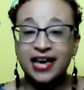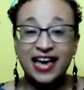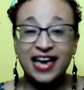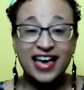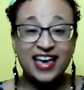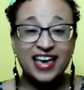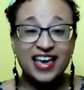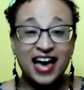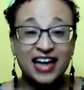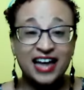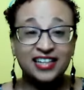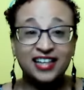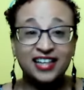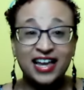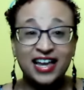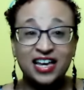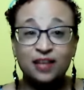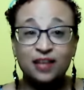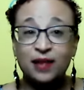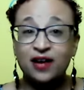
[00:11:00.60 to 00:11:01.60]
hey, I'd
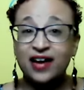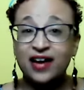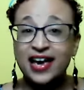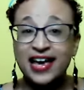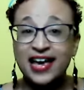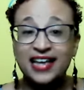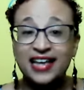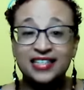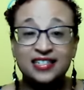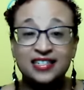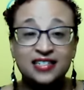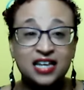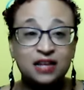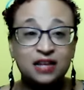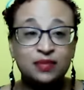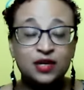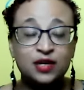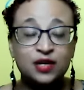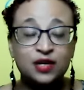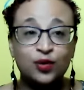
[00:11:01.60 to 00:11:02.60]
like about eight to
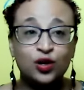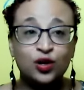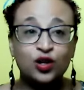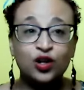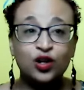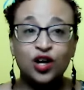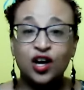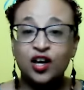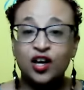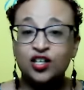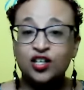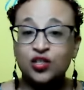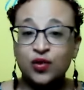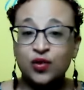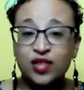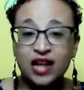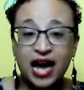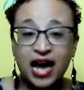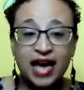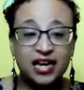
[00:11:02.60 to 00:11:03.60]
10 people
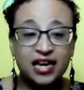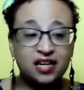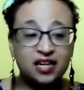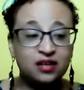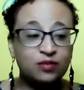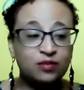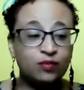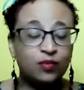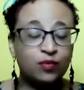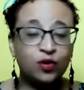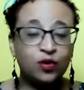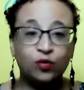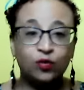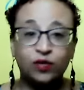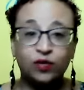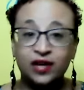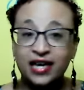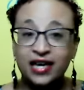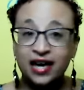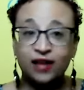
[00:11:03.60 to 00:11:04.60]
so that I can
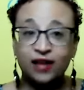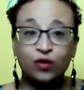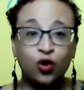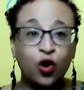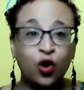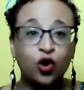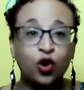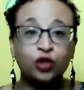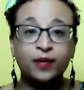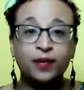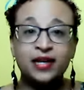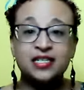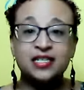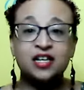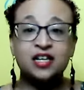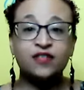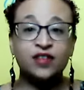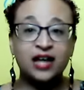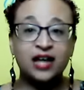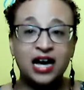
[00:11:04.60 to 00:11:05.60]
get hold
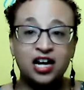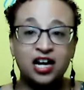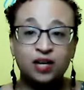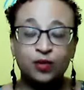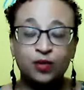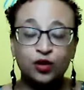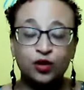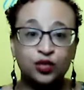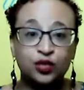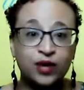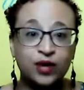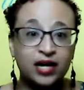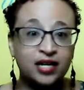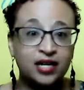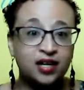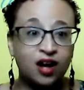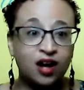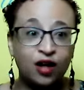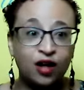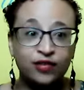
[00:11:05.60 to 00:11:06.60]
myself accountable to
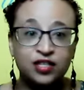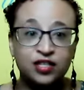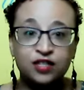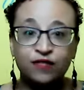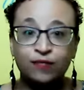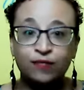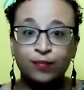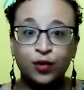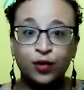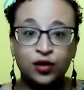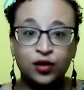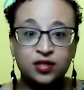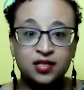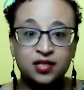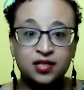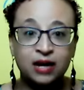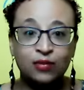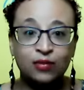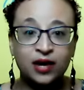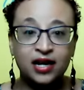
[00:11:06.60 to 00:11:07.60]
writing all these books
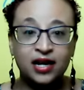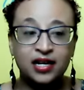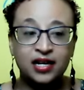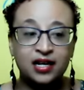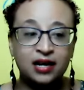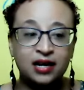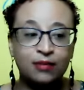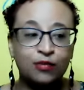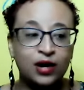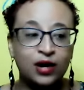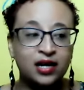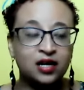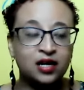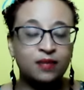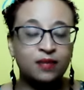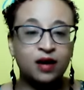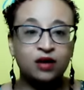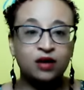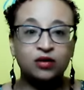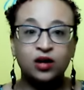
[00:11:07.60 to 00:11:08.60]
that I'm writing. I'm writing
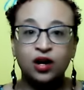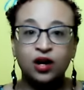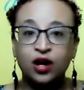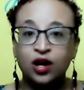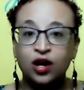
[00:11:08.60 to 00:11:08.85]
about